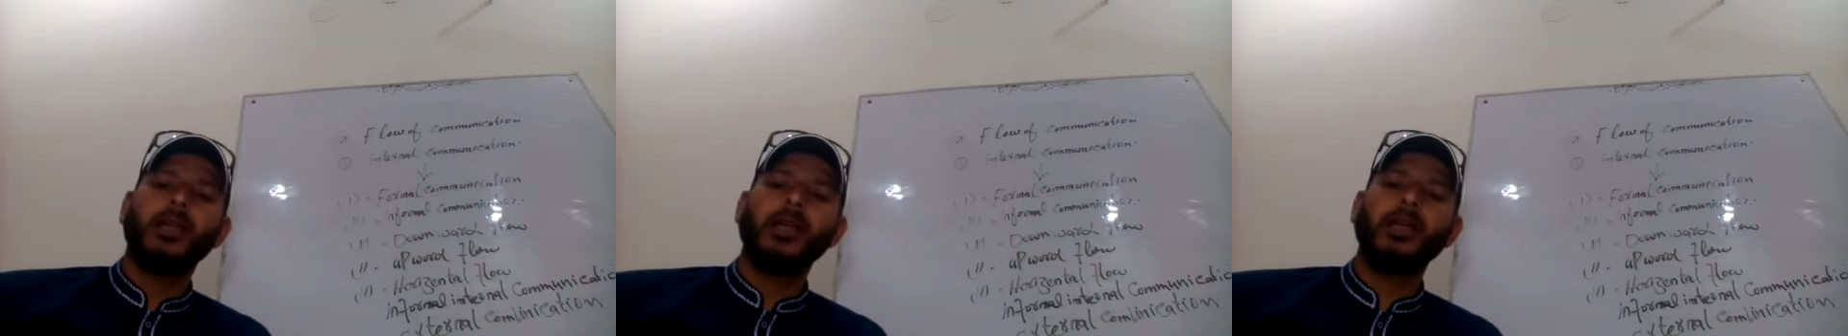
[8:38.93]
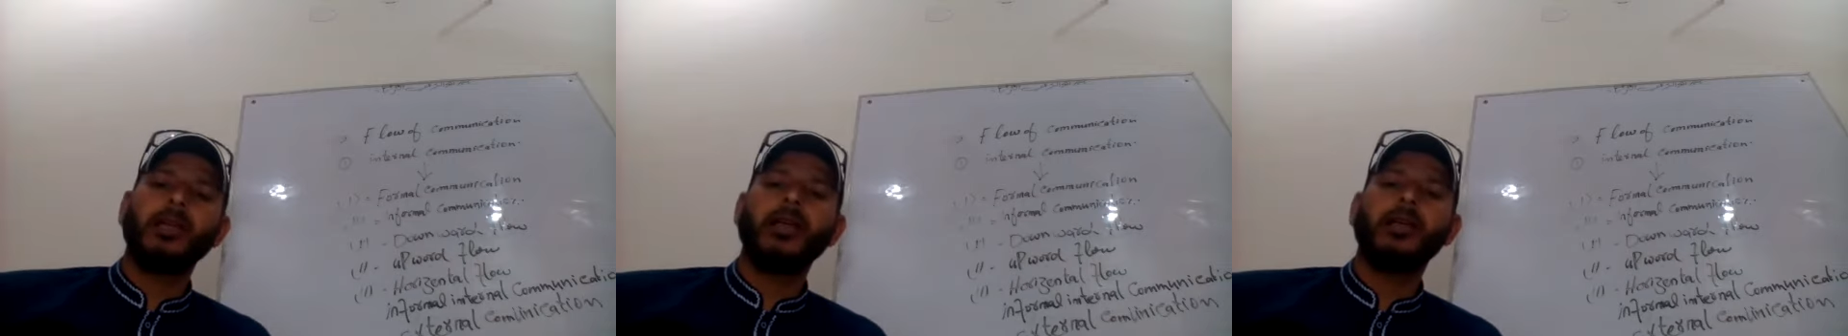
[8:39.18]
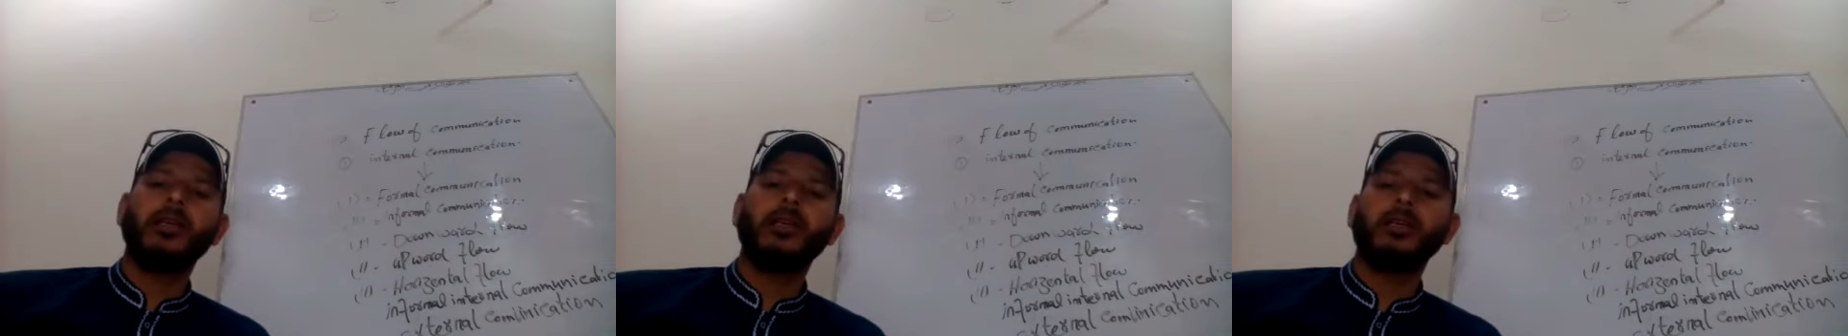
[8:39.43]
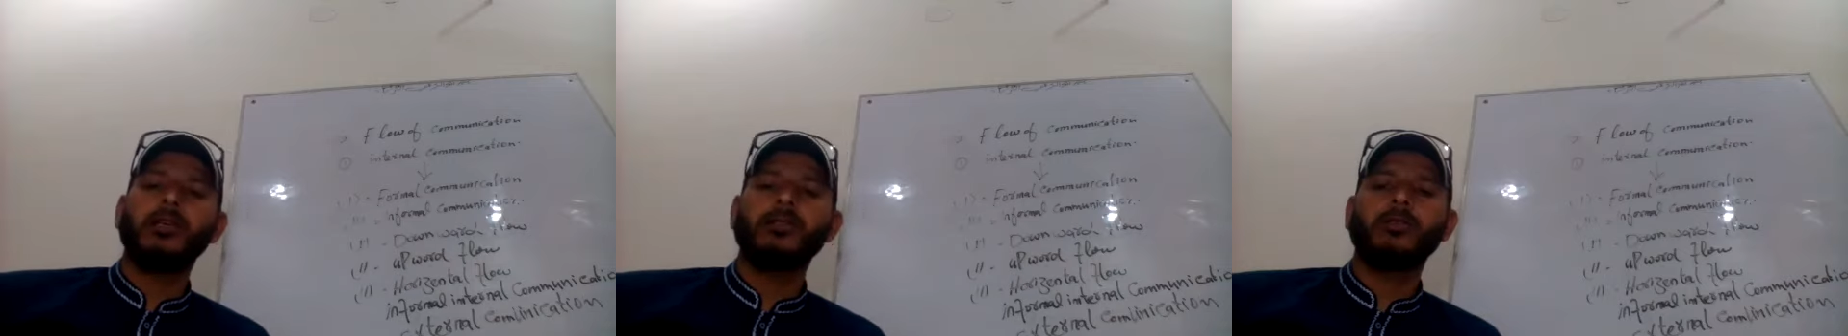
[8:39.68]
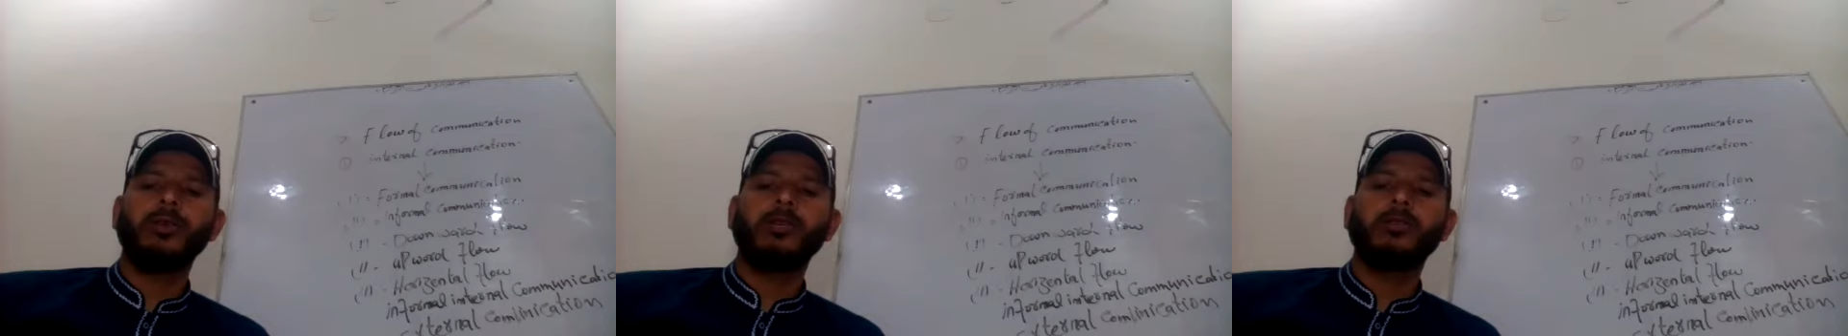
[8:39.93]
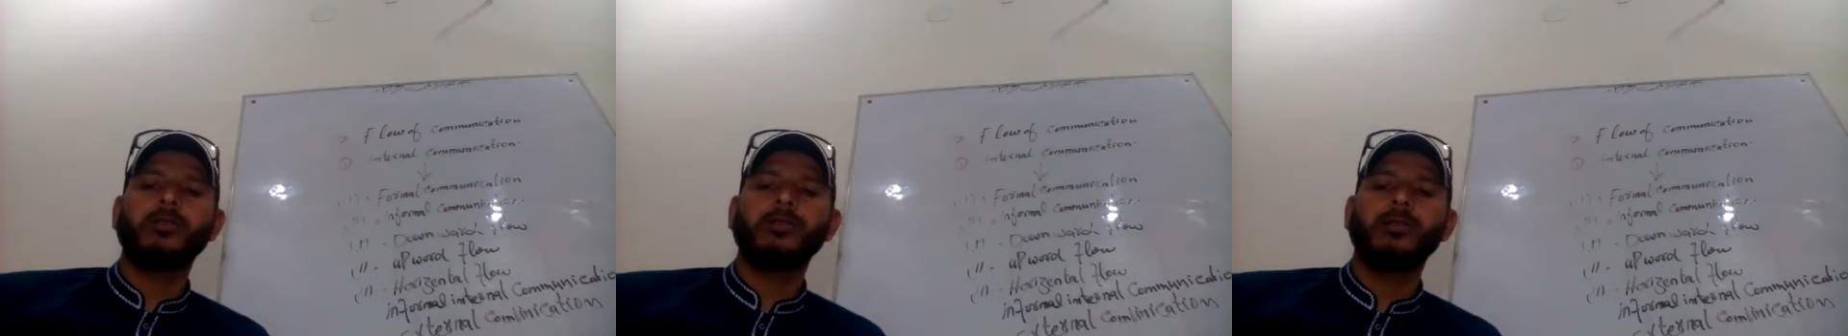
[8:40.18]
an angry
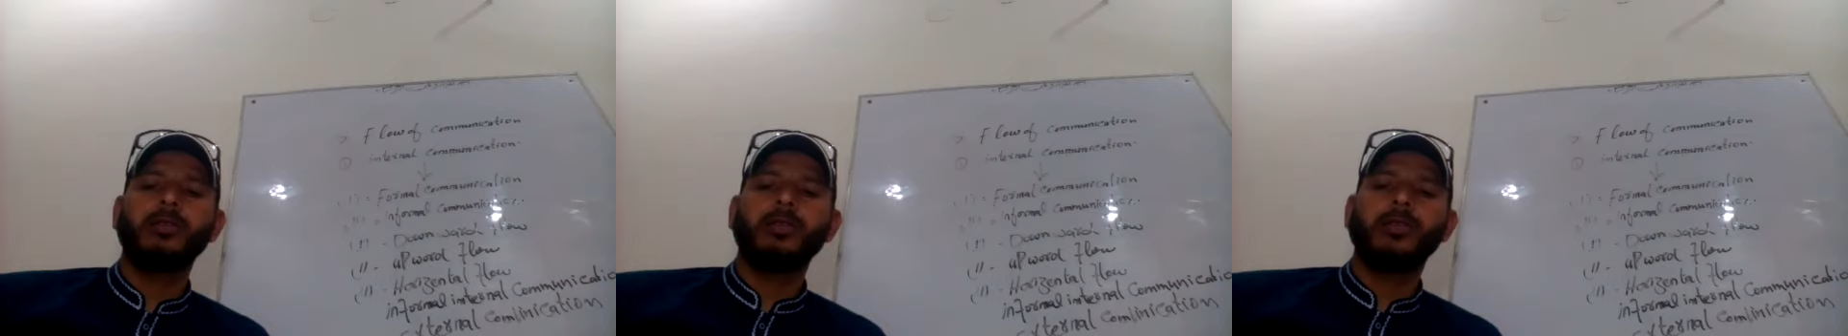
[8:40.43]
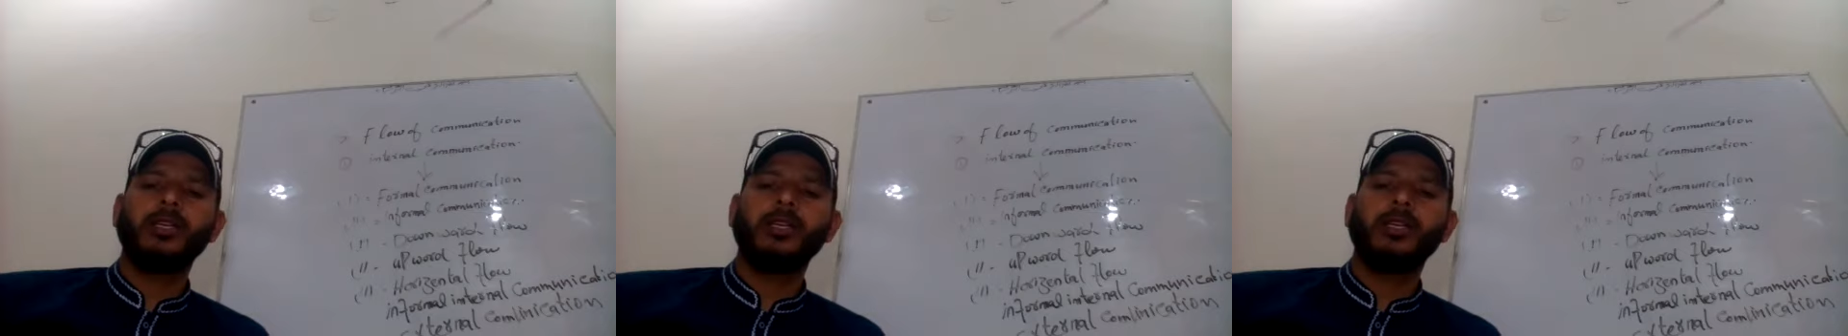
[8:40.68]
customer,